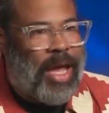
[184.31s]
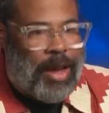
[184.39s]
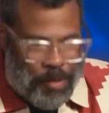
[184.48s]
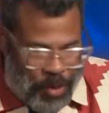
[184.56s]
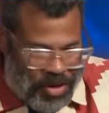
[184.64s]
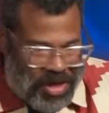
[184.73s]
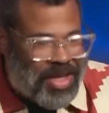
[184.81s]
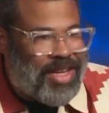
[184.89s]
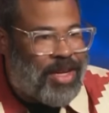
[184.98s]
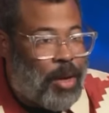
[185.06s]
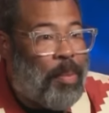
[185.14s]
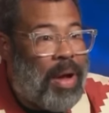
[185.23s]
and putting it
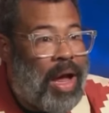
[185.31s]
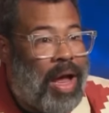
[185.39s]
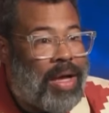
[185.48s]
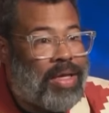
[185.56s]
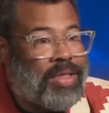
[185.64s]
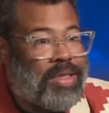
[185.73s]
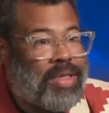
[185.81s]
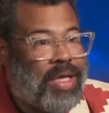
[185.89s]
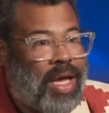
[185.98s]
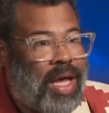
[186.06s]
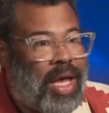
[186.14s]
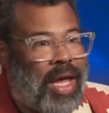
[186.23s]
in a box
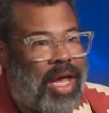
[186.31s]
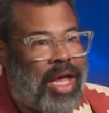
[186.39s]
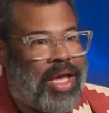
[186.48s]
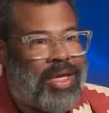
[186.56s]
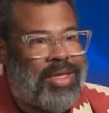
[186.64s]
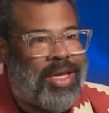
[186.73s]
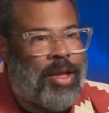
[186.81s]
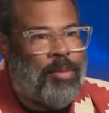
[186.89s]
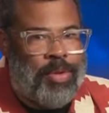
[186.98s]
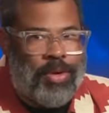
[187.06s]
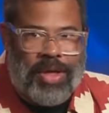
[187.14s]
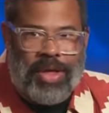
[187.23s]

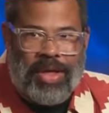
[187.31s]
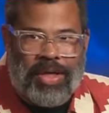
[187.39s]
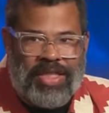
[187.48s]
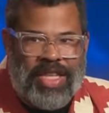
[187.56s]
and putting